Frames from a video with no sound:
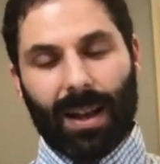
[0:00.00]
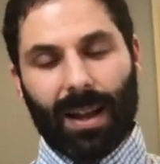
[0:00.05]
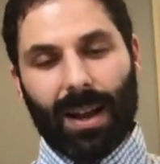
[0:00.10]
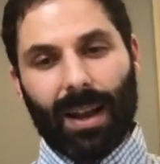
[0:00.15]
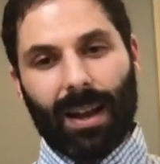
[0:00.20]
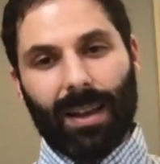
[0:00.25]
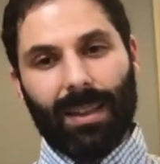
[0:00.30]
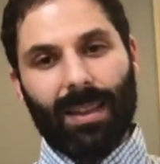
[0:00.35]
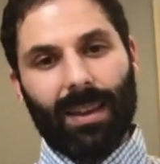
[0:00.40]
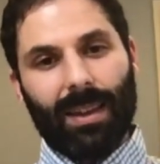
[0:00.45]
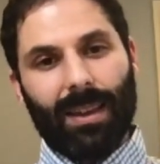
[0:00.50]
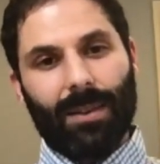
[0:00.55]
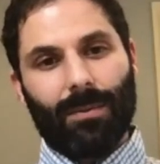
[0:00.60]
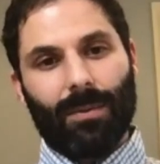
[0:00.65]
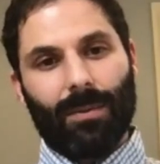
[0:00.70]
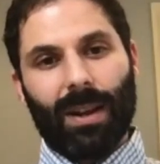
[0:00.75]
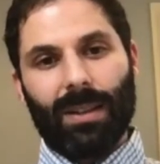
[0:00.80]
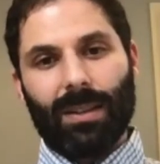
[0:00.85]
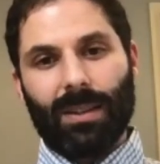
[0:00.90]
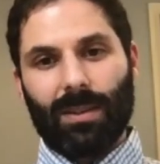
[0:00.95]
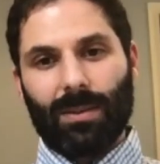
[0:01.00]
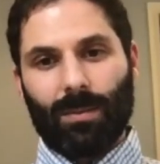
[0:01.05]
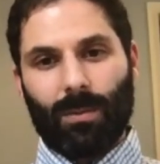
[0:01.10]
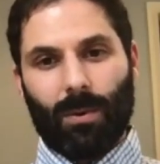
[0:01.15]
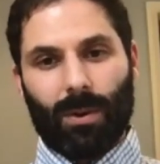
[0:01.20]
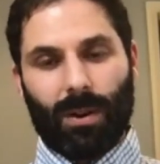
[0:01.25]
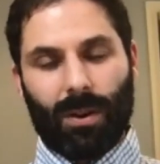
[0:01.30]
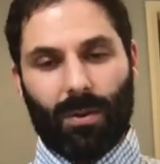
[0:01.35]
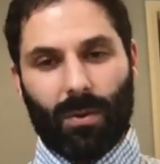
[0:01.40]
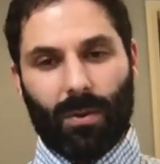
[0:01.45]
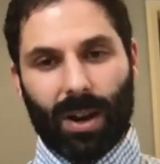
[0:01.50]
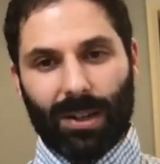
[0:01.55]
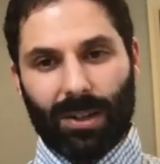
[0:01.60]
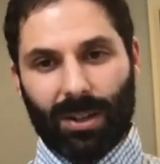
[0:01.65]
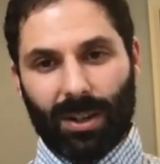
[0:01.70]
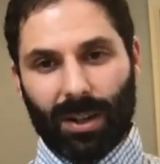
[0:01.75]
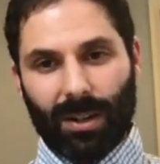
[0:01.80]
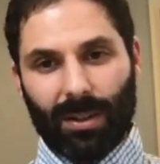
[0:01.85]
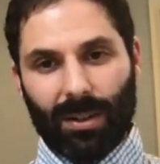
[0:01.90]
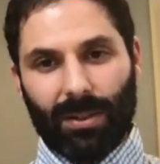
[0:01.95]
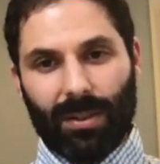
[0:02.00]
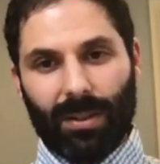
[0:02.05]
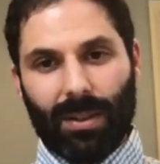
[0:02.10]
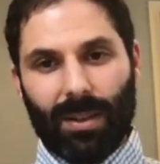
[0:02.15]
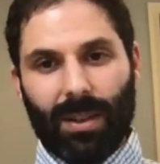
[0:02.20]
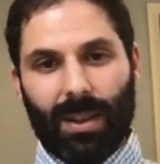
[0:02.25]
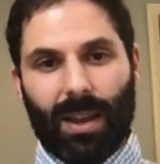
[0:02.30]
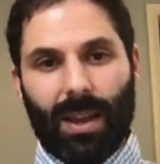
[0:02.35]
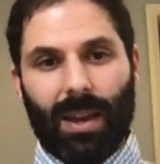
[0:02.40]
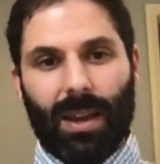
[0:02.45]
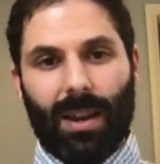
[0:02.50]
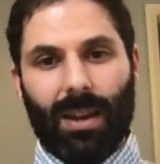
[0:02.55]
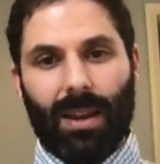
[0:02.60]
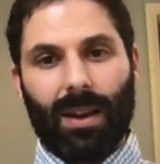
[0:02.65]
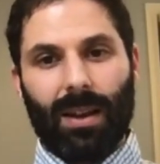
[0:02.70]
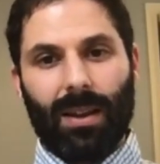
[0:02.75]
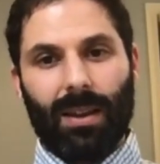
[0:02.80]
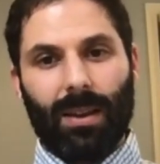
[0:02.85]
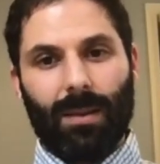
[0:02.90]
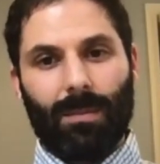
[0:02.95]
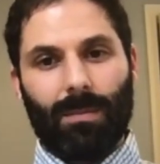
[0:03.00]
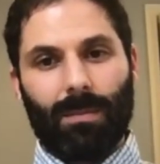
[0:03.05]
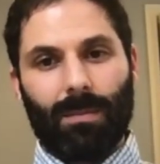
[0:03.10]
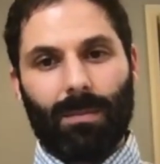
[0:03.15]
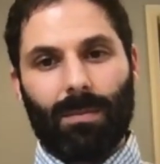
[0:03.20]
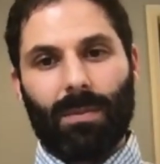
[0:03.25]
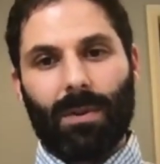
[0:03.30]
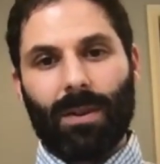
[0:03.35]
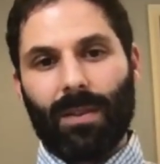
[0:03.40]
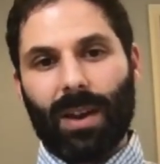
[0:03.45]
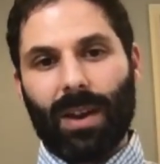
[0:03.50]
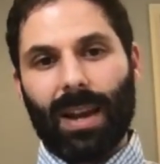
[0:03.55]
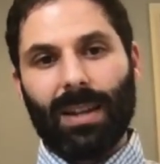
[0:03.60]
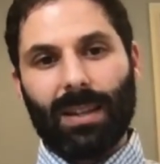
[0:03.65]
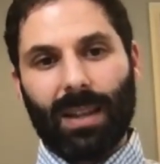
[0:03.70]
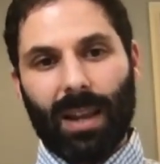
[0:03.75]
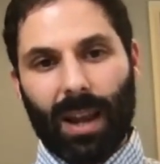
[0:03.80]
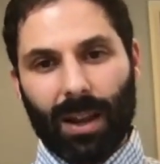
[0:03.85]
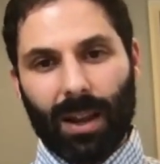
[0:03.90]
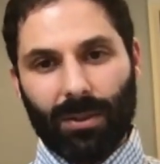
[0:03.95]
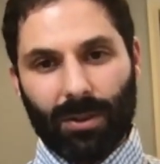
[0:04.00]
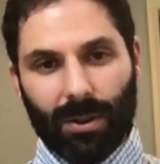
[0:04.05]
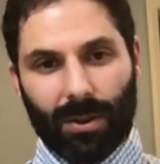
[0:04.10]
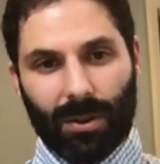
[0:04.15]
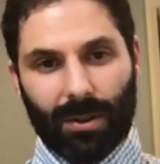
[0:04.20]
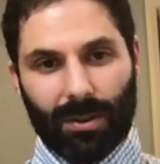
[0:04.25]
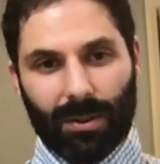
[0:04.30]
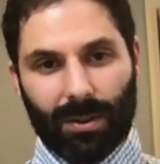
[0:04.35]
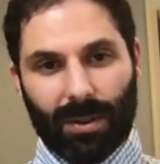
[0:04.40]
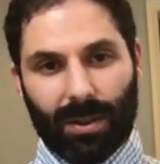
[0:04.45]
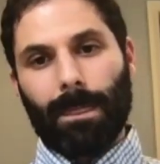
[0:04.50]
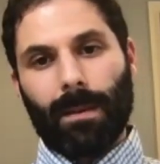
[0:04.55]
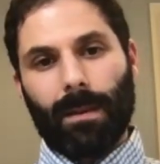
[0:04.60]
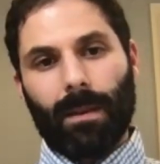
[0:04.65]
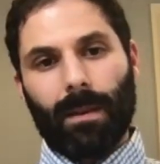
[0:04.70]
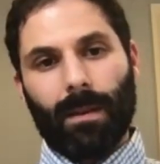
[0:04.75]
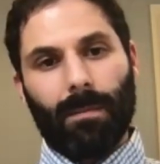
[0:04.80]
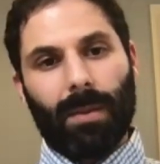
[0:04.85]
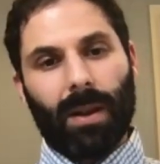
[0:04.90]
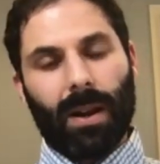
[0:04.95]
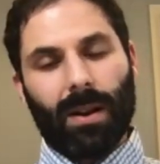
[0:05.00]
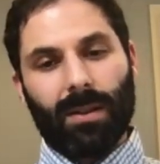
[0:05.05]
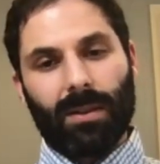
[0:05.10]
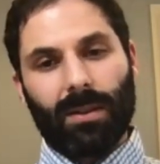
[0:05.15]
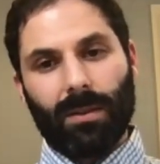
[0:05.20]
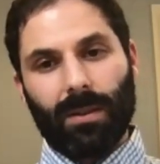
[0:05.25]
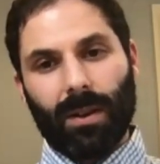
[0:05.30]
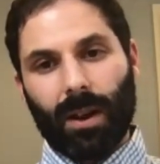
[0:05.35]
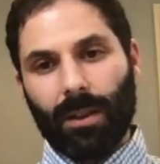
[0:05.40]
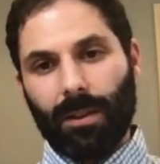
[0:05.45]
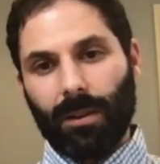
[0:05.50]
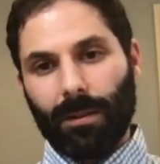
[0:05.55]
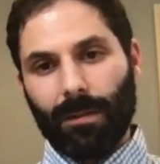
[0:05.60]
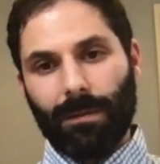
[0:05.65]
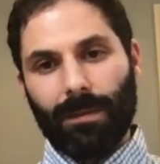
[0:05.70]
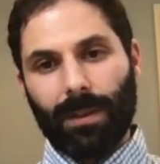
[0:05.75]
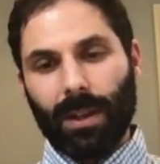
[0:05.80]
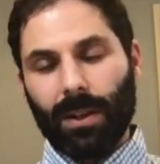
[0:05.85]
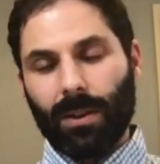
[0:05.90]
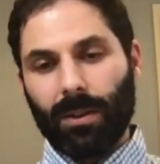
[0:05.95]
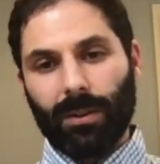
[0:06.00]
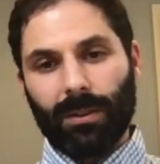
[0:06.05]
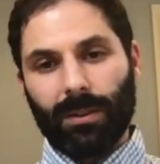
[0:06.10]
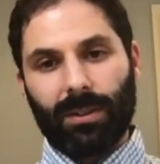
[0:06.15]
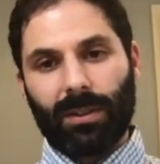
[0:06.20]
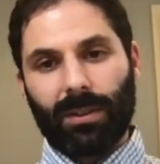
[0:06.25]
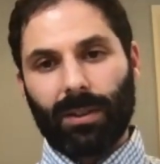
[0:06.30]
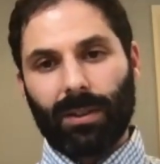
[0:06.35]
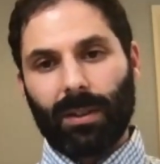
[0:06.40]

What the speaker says: I think it raises more questions than it provides answers compared to other fields